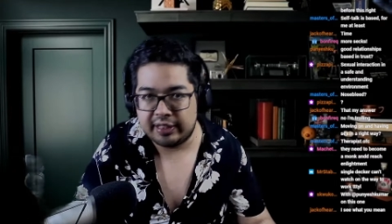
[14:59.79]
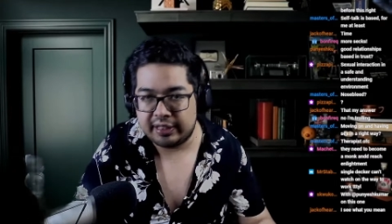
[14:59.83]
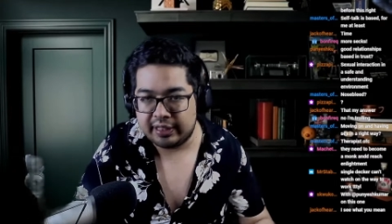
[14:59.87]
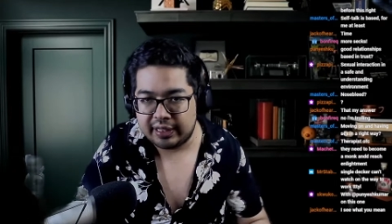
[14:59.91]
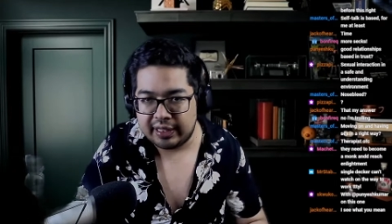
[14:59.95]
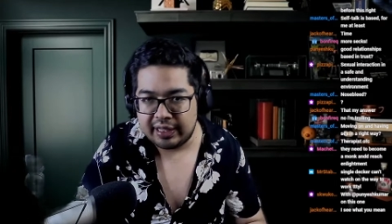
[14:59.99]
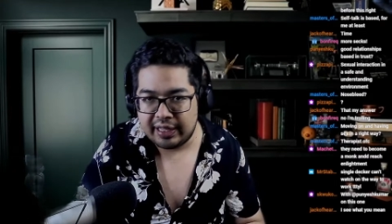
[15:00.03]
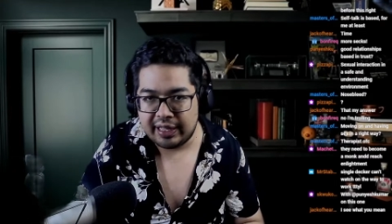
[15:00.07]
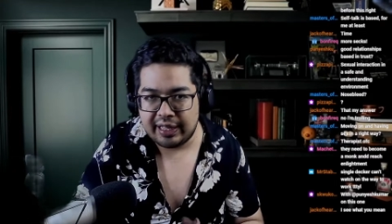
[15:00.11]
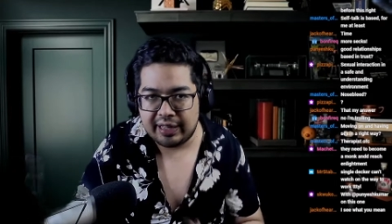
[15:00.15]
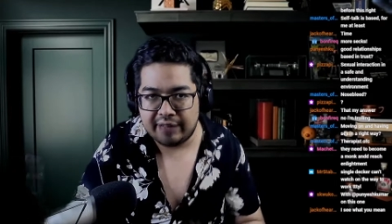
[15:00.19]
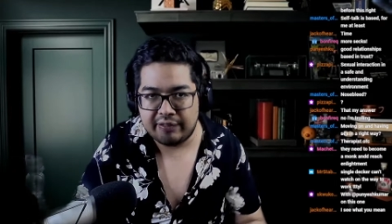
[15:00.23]

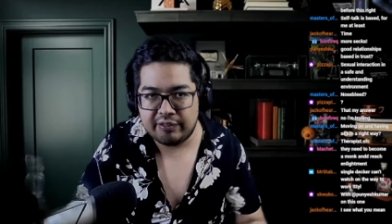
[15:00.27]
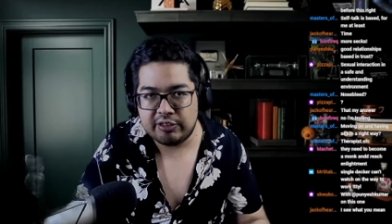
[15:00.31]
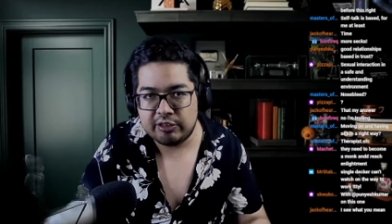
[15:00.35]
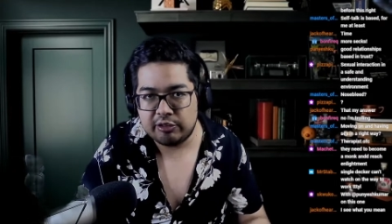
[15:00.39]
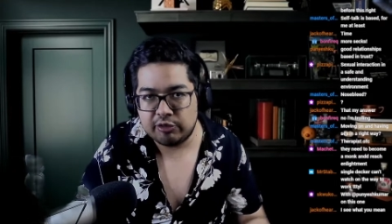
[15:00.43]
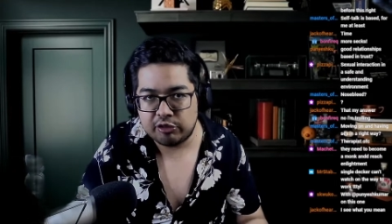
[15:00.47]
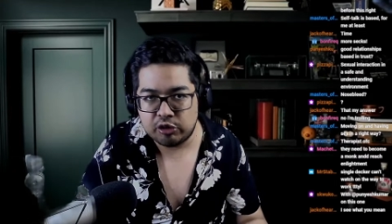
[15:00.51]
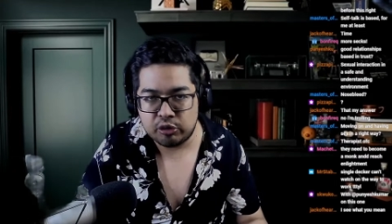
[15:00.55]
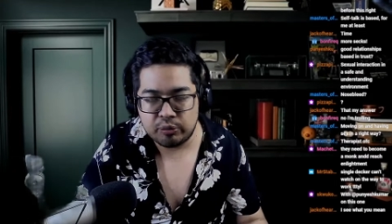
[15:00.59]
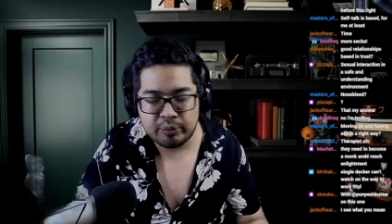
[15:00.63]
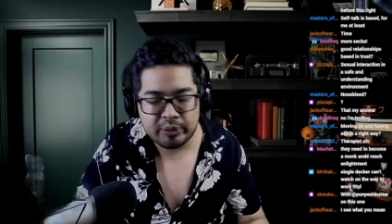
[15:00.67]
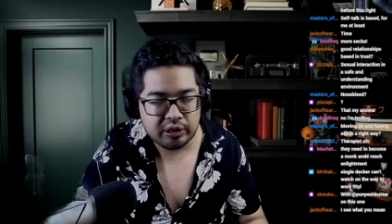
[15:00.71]
Like, having
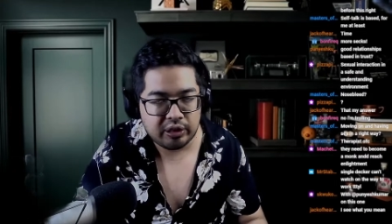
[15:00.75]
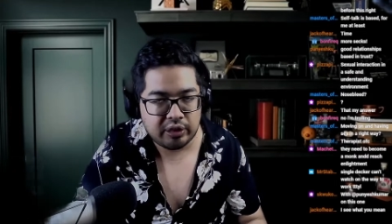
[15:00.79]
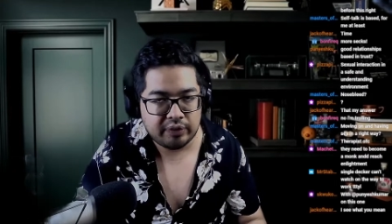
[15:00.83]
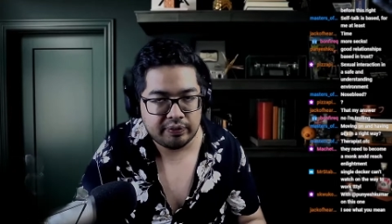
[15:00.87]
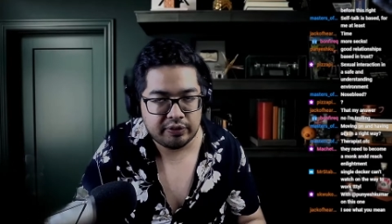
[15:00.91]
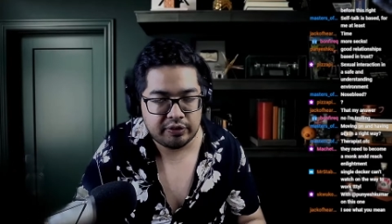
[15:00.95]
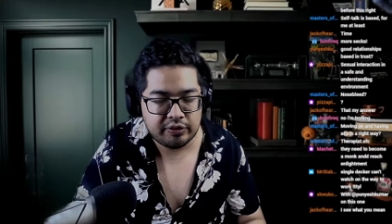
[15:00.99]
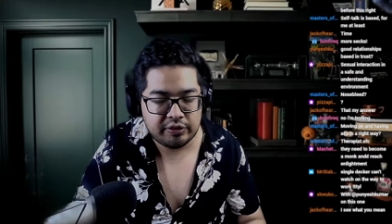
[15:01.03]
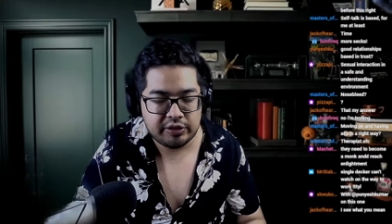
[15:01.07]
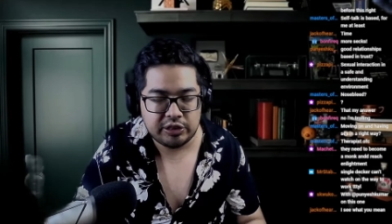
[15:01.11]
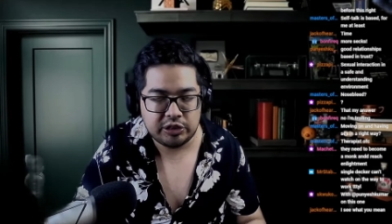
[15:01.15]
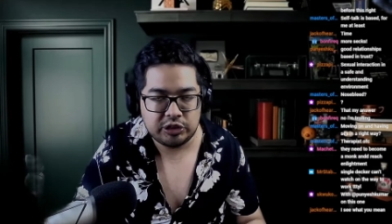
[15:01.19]
those open
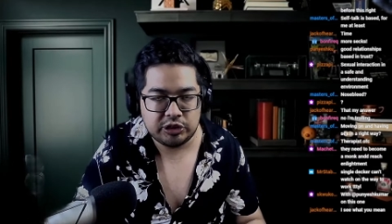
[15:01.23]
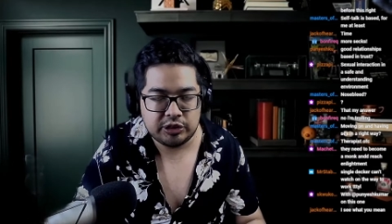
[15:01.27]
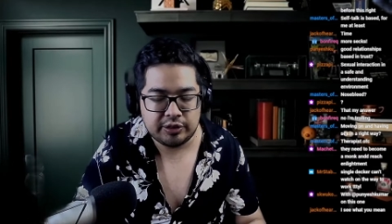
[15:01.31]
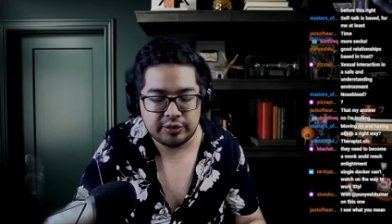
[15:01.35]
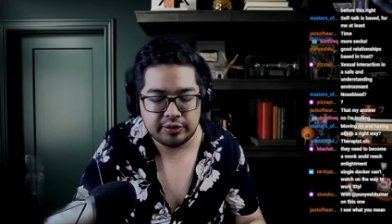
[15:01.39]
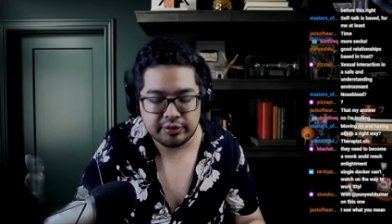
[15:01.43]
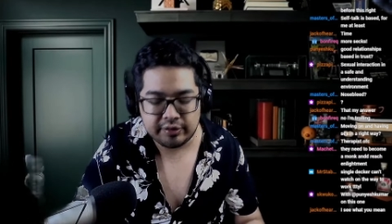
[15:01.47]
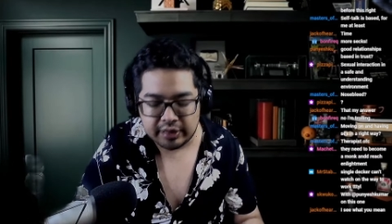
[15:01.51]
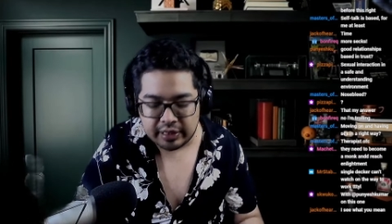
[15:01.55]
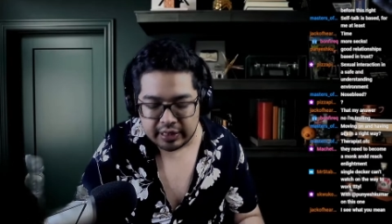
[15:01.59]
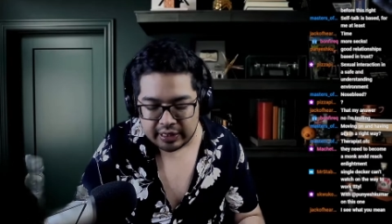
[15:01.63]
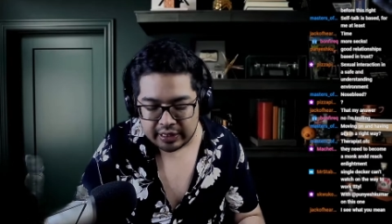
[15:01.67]

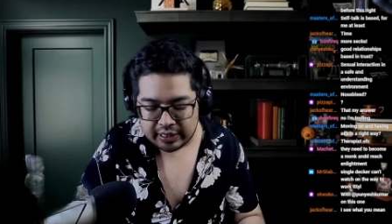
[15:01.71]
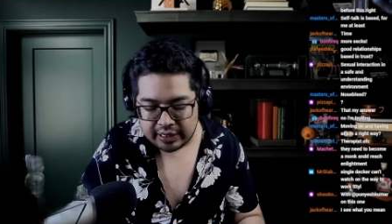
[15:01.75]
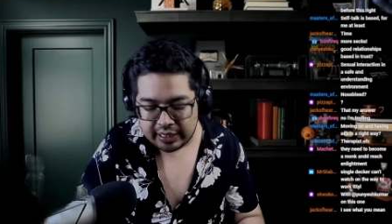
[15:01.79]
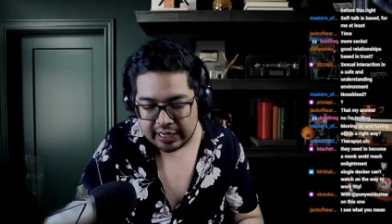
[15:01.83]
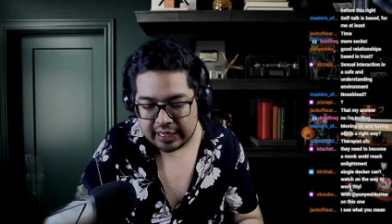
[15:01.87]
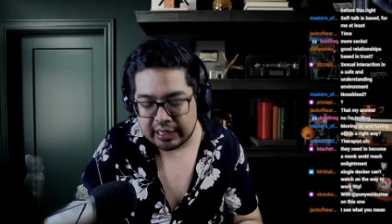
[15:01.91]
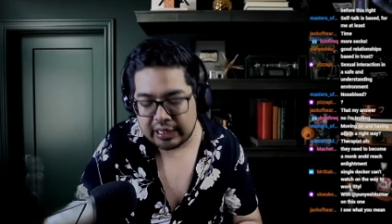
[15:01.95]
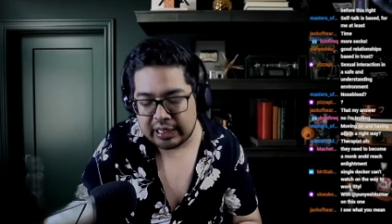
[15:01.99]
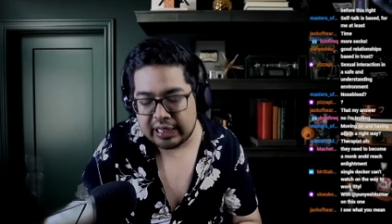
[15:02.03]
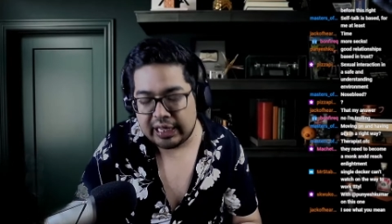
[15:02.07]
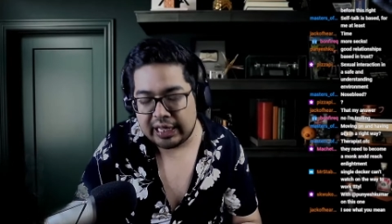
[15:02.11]
conversations, it